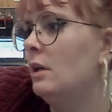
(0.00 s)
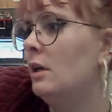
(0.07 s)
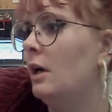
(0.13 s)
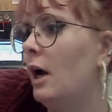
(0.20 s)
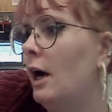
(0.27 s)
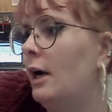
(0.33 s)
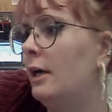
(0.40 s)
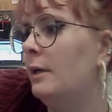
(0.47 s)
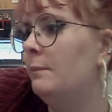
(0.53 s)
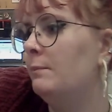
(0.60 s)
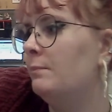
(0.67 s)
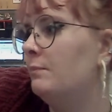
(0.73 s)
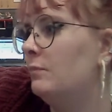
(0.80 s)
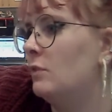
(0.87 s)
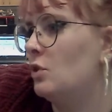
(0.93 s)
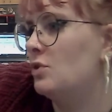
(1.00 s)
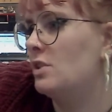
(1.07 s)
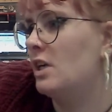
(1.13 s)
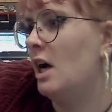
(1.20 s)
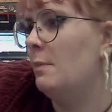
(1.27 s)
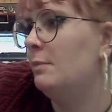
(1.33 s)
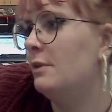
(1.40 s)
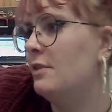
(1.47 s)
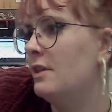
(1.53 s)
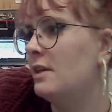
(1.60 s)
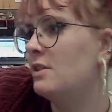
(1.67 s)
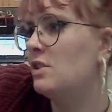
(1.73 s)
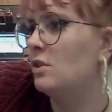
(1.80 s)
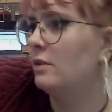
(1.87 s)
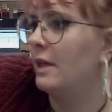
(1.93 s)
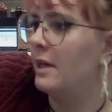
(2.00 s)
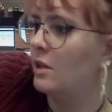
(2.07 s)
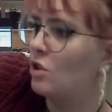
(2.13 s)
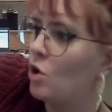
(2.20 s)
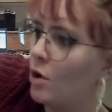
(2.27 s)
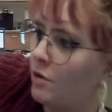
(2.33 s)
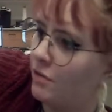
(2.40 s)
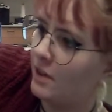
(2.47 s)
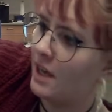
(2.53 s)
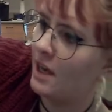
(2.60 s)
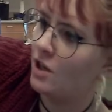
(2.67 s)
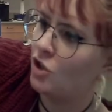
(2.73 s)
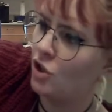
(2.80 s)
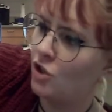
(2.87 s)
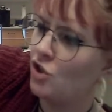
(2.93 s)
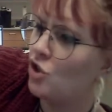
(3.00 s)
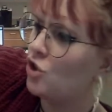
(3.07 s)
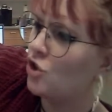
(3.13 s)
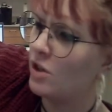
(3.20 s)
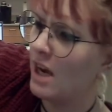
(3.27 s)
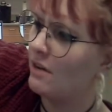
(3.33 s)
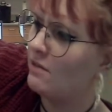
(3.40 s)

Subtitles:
There's a couple of things, so like notifications. You shouldn't have any